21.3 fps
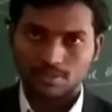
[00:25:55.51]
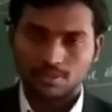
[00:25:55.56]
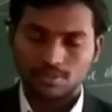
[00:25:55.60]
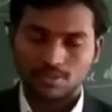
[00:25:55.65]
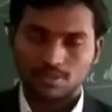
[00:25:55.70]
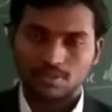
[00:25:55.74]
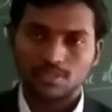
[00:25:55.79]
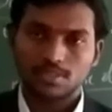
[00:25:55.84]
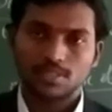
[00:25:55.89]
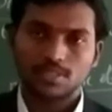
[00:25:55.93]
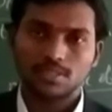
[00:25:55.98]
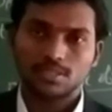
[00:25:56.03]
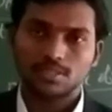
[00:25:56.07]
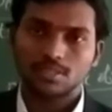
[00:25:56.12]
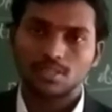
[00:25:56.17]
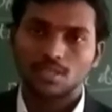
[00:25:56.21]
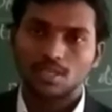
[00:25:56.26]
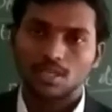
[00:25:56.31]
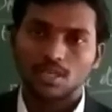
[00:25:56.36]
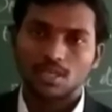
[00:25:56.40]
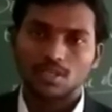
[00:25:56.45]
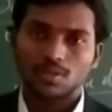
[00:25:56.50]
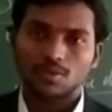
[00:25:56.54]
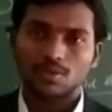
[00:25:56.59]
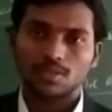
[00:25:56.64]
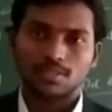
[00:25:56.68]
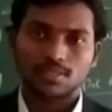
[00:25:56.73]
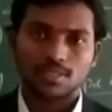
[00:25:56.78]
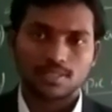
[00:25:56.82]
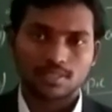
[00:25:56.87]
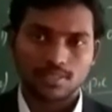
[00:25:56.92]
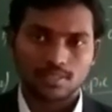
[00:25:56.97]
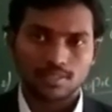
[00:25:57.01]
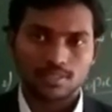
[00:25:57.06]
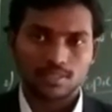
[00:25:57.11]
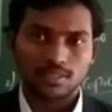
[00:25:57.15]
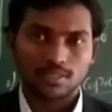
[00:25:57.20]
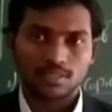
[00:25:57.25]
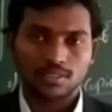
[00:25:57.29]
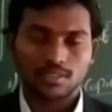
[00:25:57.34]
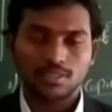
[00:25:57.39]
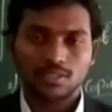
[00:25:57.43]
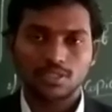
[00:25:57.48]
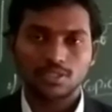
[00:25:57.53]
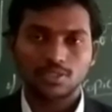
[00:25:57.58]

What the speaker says: So this is today's section, children.